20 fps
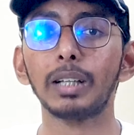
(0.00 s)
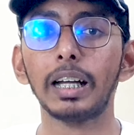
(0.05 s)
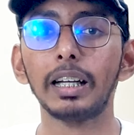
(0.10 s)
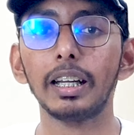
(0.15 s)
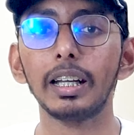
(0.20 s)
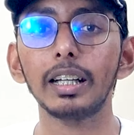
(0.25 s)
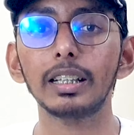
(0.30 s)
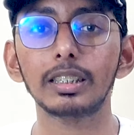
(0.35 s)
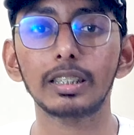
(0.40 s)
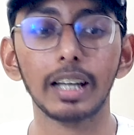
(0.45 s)
I
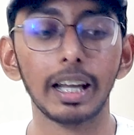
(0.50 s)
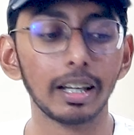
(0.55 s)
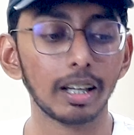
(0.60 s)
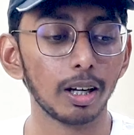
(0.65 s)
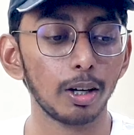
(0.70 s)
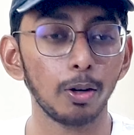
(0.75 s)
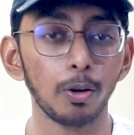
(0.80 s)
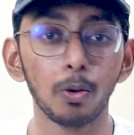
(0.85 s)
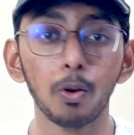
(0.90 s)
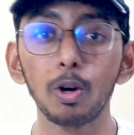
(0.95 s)
think it's like
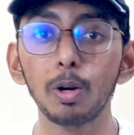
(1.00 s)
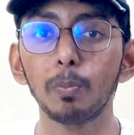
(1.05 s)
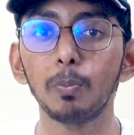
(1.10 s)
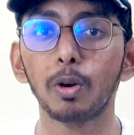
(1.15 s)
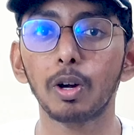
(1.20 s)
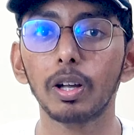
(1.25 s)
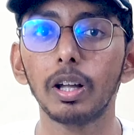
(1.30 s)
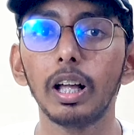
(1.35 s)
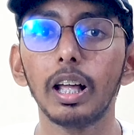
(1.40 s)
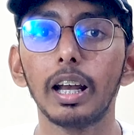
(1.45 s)
a
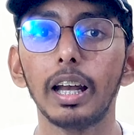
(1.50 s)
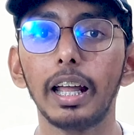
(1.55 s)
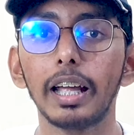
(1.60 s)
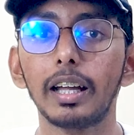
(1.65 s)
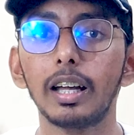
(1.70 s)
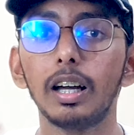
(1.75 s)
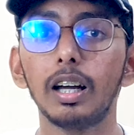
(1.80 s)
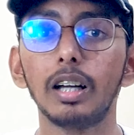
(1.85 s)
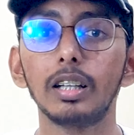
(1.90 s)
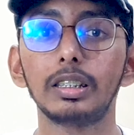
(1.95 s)
notebook, like
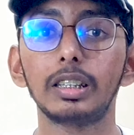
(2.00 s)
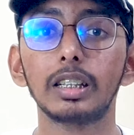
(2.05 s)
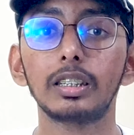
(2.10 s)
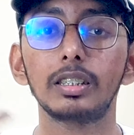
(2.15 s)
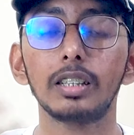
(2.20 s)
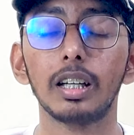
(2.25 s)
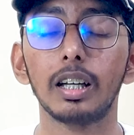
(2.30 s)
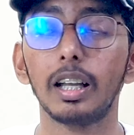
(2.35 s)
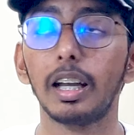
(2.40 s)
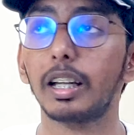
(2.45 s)
a
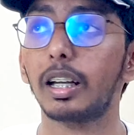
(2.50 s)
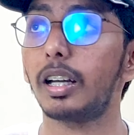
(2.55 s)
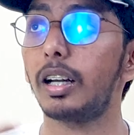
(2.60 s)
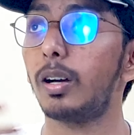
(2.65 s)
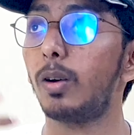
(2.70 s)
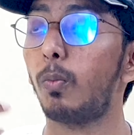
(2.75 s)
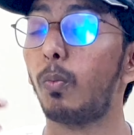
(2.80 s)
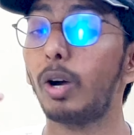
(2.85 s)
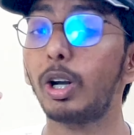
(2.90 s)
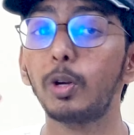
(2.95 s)

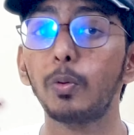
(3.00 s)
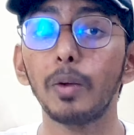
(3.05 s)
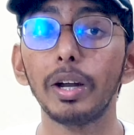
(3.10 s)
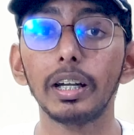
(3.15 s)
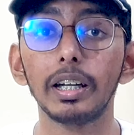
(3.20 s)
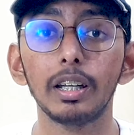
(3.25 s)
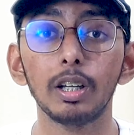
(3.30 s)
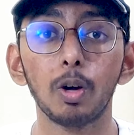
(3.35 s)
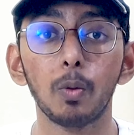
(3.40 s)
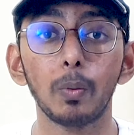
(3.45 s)

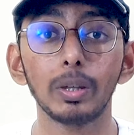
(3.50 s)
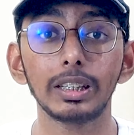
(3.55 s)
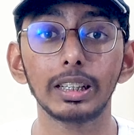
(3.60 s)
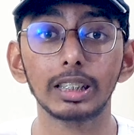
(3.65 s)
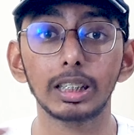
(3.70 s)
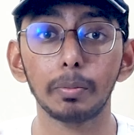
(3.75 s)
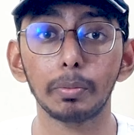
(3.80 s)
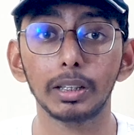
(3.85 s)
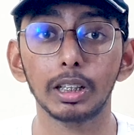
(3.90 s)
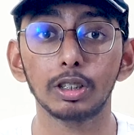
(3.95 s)
120 or
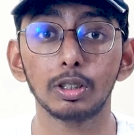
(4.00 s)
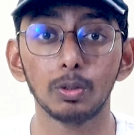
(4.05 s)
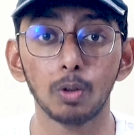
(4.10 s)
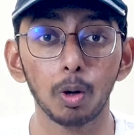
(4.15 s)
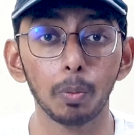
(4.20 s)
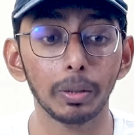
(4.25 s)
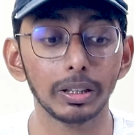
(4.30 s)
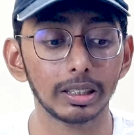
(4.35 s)
160 pages notebook.